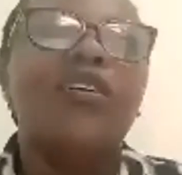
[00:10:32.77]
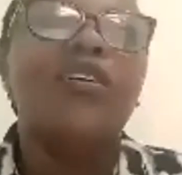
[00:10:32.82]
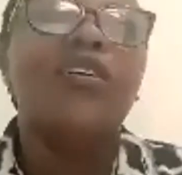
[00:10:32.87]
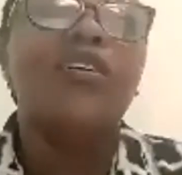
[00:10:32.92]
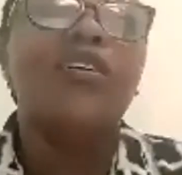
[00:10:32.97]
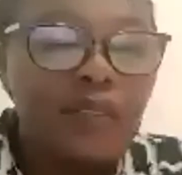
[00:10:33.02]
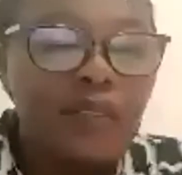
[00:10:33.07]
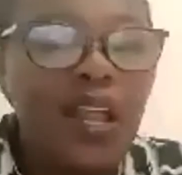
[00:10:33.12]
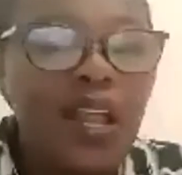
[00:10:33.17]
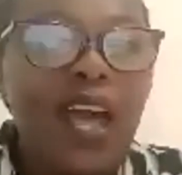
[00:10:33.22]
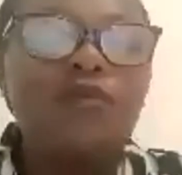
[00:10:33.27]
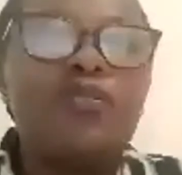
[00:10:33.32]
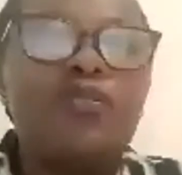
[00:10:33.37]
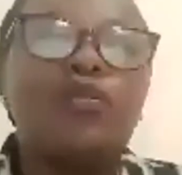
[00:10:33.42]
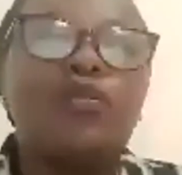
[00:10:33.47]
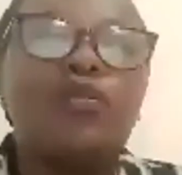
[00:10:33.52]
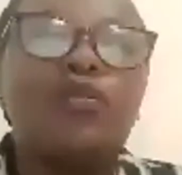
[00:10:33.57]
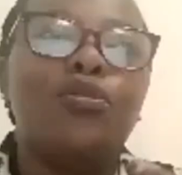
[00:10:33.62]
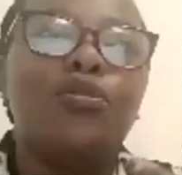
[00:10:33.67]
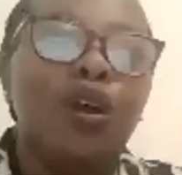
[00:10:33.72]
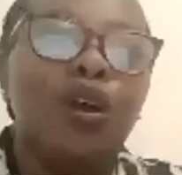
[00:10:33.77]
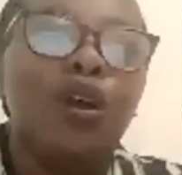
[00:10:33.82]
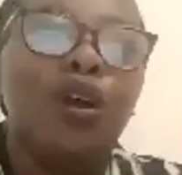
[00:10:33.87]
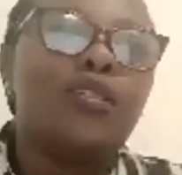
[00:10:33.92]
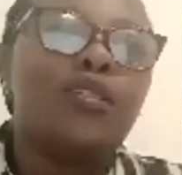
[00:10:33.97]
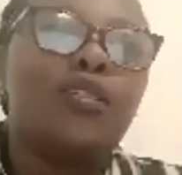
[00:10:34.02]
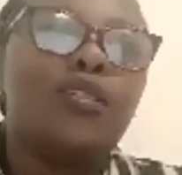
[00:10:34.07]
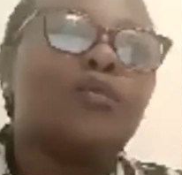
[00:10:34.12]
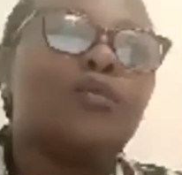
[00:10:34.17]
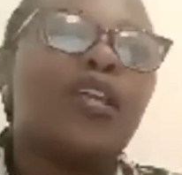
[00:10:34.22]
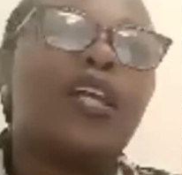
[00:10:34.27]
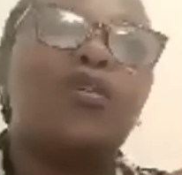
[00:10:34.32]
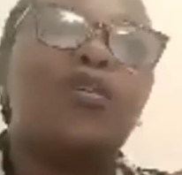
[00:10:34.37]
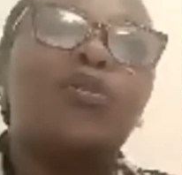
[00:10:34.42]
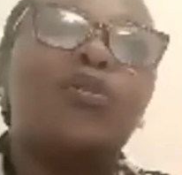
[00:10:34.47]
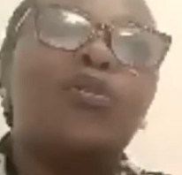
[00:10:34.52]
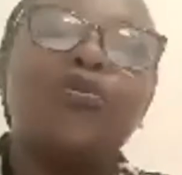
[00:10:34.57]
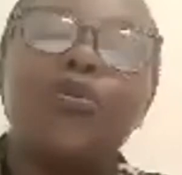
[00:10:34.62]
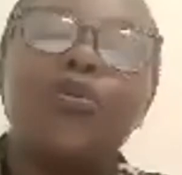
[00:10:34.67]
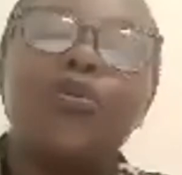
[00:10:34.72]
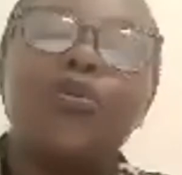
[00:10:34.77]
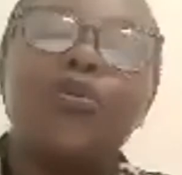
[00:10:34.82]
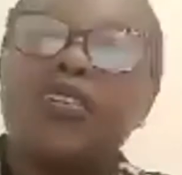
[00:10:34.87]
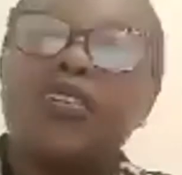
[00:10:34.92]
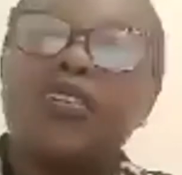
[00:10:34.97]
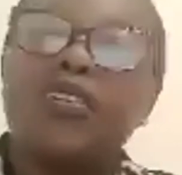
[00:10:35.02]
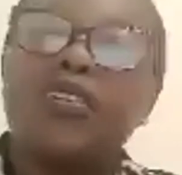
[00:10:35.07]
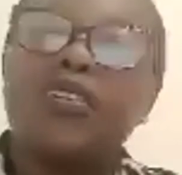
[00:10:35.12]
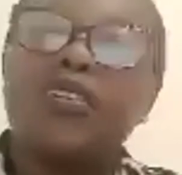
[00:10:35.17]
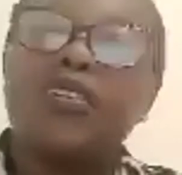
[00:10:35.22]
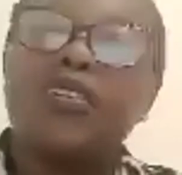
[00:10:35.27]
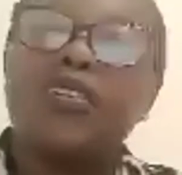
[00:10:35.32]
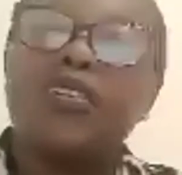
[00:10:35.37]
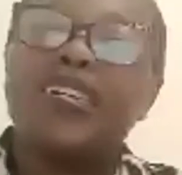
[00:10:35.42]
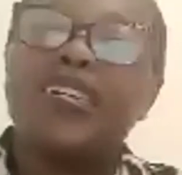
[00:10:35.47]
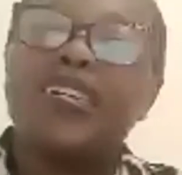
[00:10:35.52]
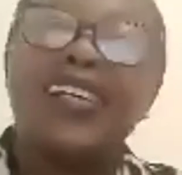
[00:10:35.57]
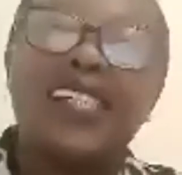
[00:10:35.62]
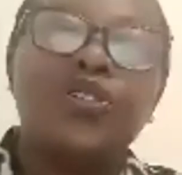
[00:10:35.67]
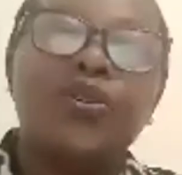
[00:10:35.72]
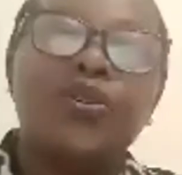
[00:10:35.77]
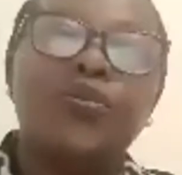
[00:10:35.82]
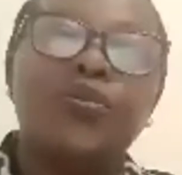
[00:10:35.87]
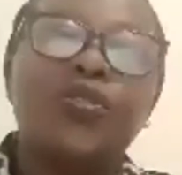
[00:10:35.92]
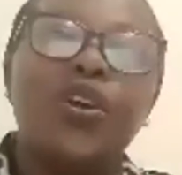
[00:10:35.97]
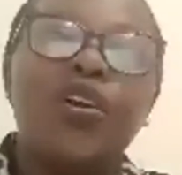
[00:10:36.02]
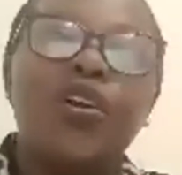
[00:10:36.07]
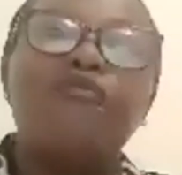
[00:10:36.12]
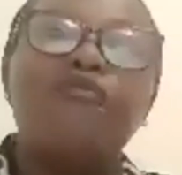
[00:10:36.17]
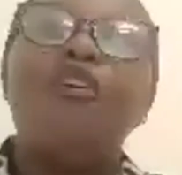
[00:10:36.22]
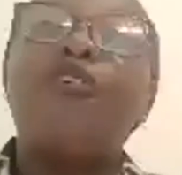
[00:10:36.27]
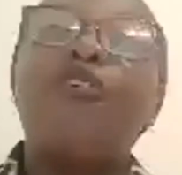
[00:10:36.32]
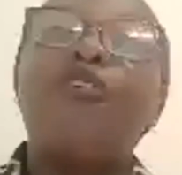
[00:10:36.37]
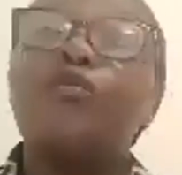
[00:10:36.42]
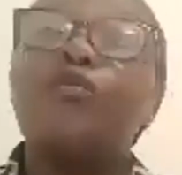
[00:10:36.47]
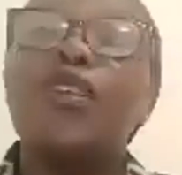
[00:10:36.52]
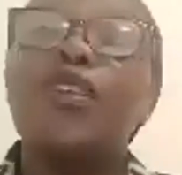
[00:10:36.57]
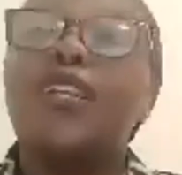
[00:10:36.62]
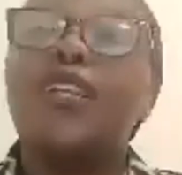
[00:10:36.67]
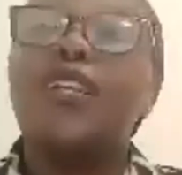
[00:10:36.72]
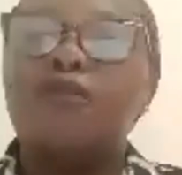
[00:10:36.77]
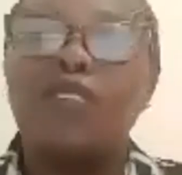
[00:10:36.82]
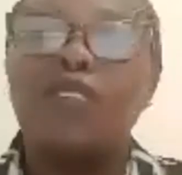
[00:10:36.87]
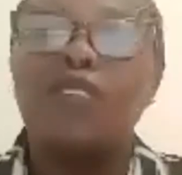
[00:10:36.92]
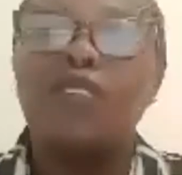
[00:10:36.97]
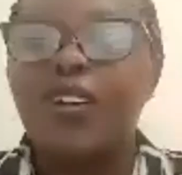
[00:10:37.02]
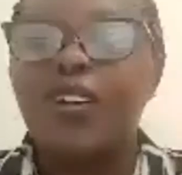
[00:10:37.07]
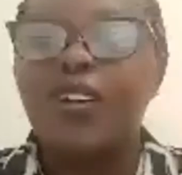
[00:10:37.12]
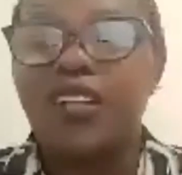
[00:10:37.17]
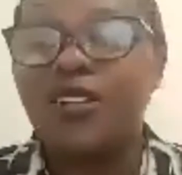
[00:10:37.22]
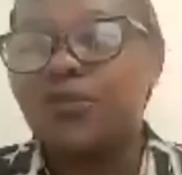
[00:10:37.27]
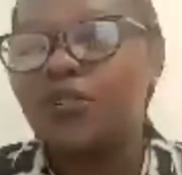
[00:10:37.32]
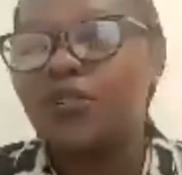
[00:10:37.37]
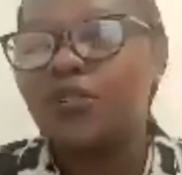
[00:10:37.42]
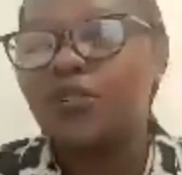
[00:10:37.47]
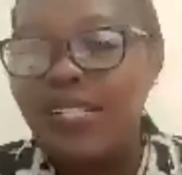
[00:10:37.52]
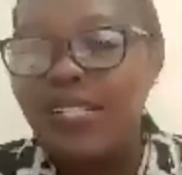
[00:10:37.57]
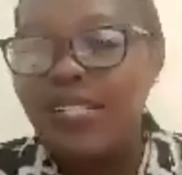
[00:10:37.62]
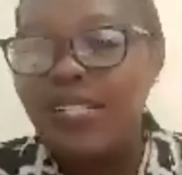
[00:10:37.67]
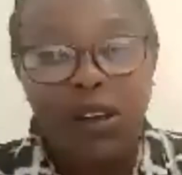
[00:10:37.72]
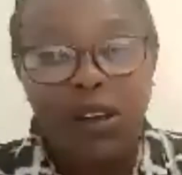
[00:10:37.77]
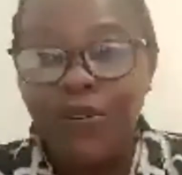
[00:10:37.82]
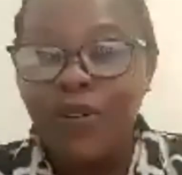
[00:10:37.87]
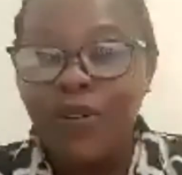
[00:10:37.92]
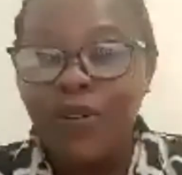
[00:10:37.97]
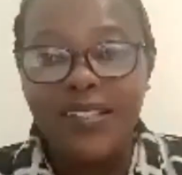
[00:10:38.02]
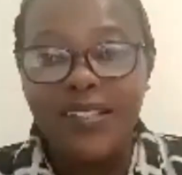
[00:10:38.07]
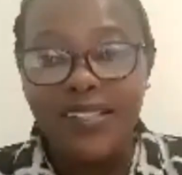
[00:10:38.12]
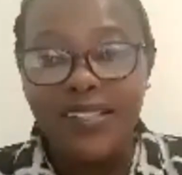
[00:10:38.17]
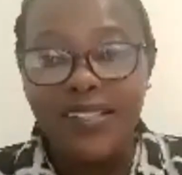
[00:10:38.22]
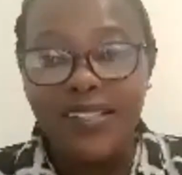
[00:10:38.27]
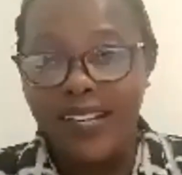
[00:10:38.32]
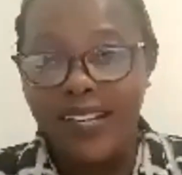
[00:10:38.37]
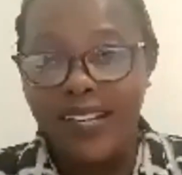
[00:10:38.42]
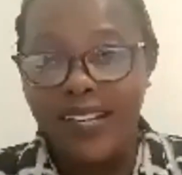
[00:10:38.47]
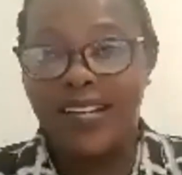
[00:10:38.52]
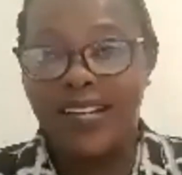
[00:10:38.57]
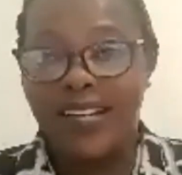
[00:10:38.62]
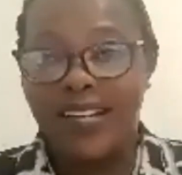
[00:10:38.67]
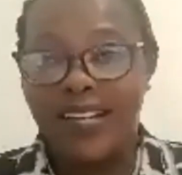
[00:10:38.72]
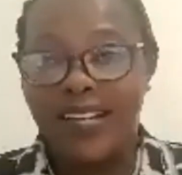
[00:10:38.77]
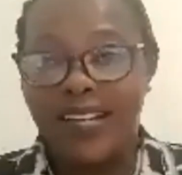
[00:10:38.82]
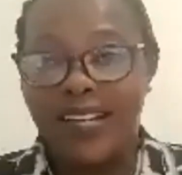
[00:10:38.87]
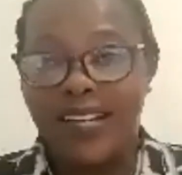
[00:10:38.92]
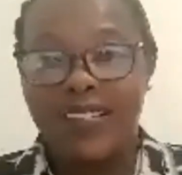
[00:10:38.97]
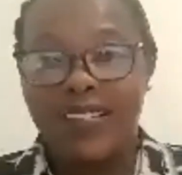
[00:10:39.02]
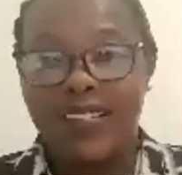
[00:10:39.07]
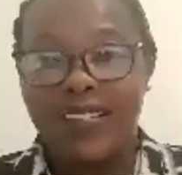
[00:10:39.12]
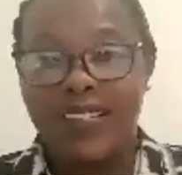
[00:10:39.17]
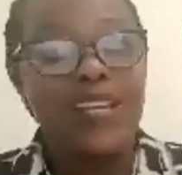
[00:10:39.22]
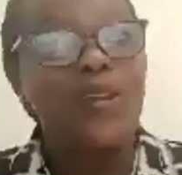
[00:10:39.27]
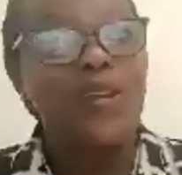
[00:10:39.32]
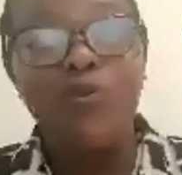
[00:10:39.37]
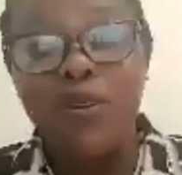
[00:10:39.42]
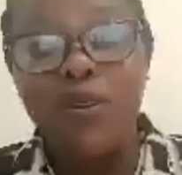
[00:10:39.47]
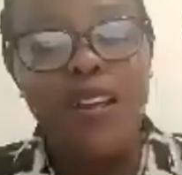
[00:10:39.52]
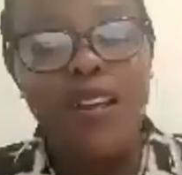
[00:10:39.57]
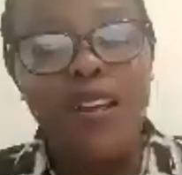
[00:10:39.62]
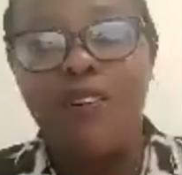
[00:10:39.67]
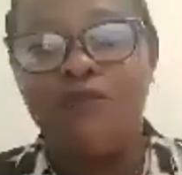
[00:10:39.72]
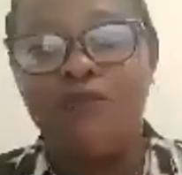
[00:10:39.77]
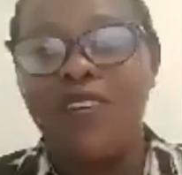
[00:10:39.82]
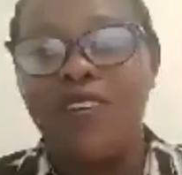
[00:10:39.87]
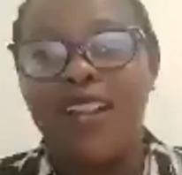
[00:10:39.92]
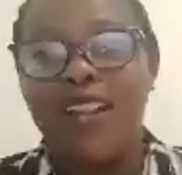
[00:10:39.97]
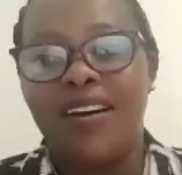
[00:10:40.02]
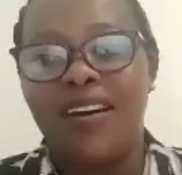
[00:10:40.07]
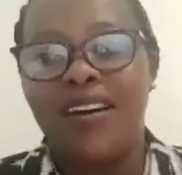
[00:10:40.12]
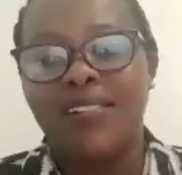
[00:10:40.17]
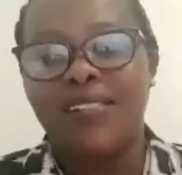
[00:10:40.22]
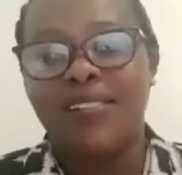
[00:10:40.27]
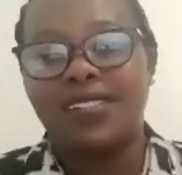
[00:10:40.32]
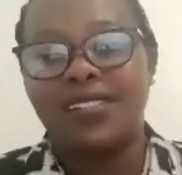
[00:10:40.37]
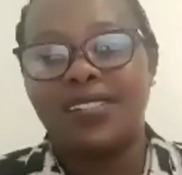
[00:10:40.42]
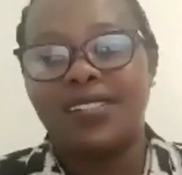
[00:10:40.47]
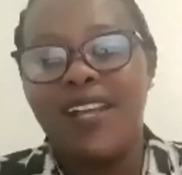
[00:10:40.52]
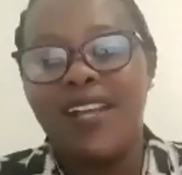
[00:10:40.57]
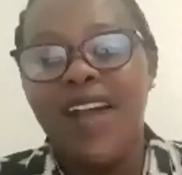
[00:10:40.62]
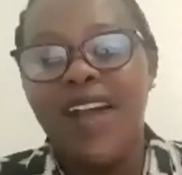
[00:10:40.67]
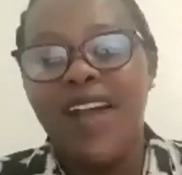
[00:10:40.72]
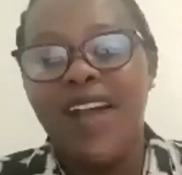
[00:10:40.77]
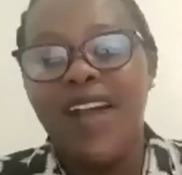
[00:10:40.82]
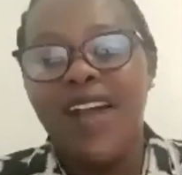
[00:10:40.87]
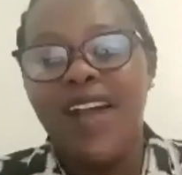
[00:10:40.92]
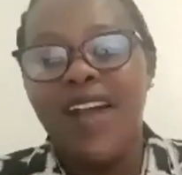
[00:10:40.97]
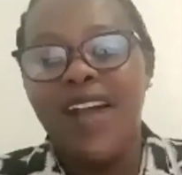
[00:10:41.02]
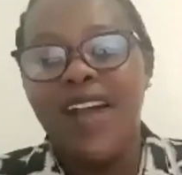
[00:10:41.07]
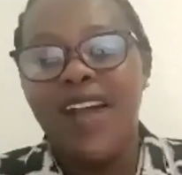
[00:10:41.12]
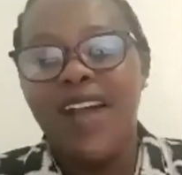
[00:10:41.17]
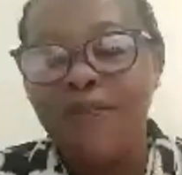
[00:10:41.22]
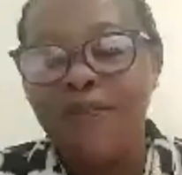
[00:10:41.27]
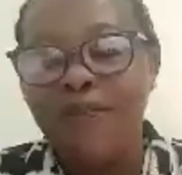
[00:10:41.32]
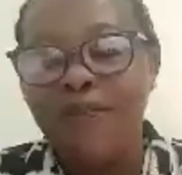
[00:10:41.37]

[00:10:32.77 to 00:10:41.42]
life to God who created you, for he will never fail you. God already says that he will never fail us. Hallelujah.